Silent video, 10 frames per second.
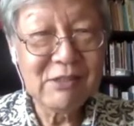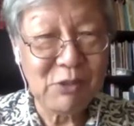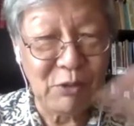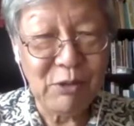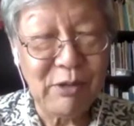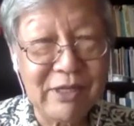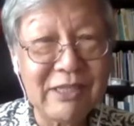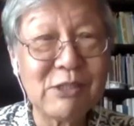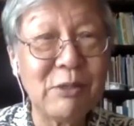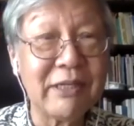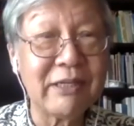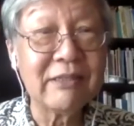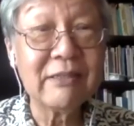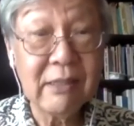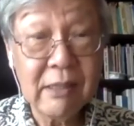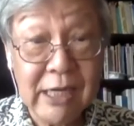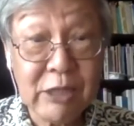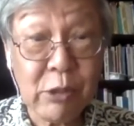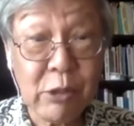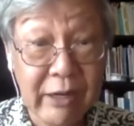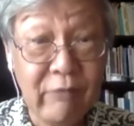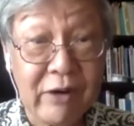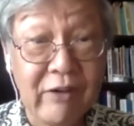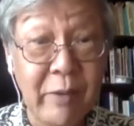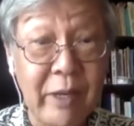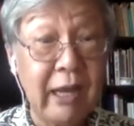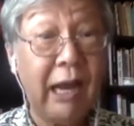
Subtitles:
Don't know what he's doing. Literally in front of me,